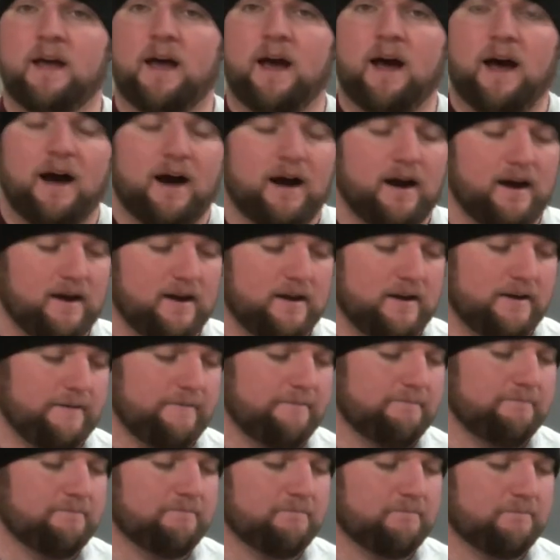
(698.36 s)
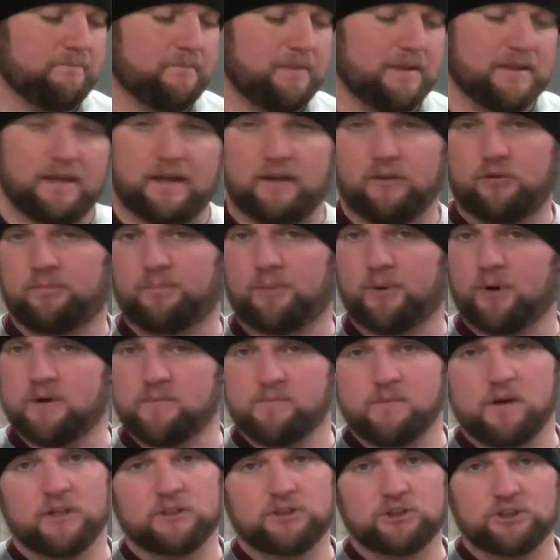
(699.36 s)
But that's pretty
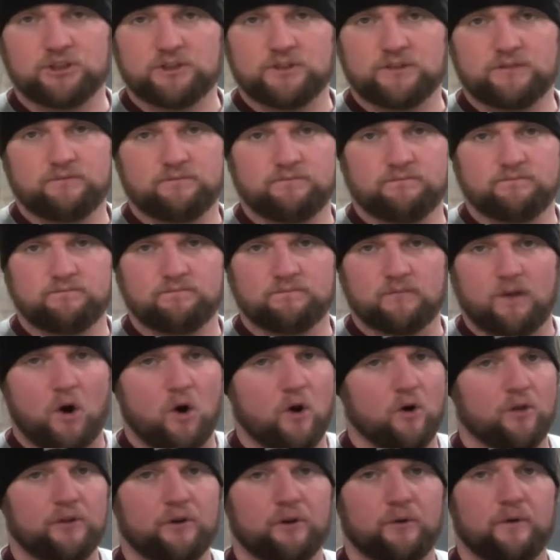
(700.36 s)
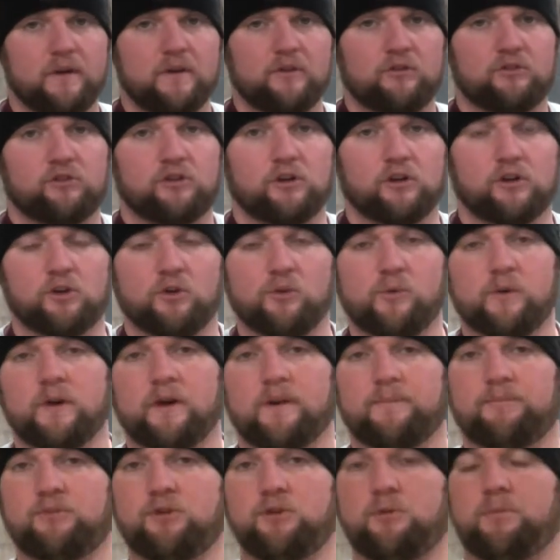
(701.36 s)
much all there is to gluing
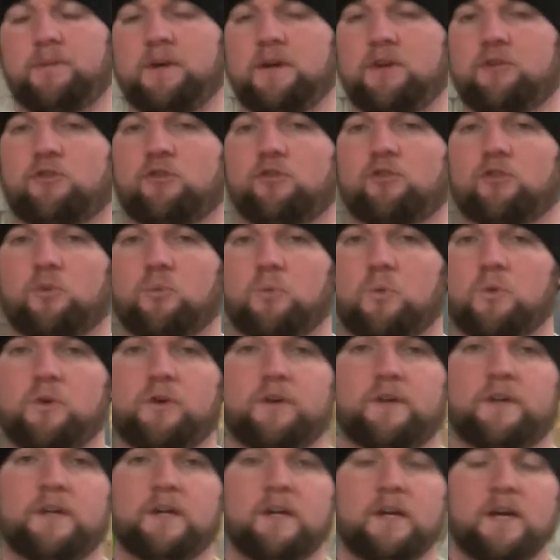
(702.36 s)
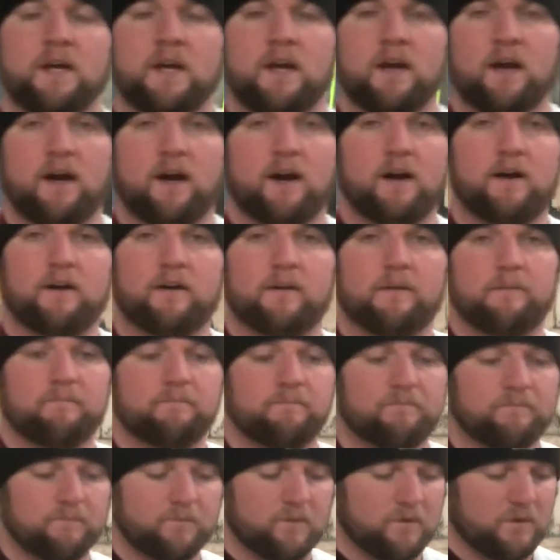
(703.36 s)
up two pieces of wood.
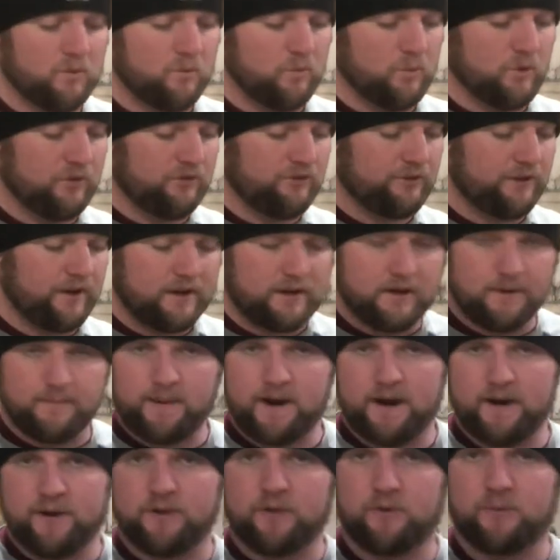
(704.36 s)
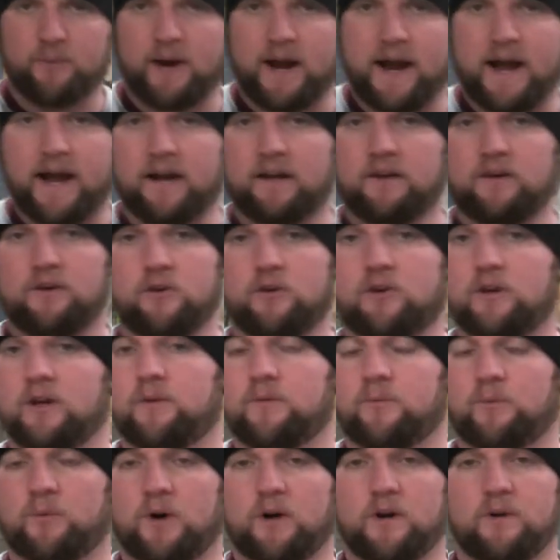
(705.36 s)
Once they come out of the rack, you
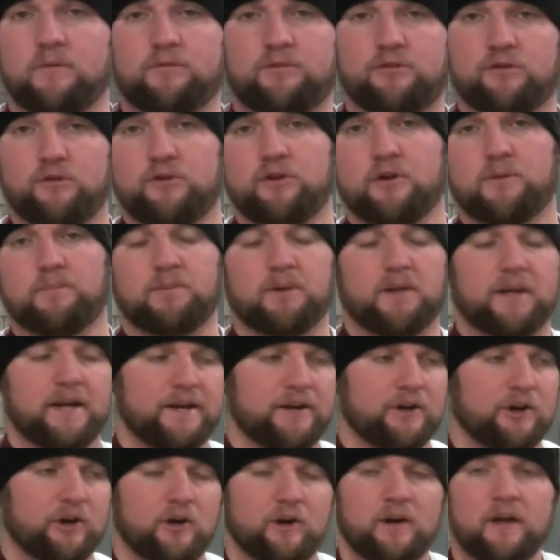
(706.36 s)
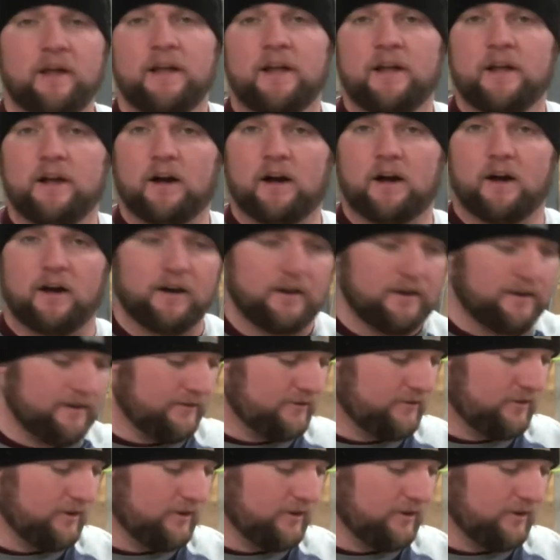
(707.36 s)
can run them through your planer to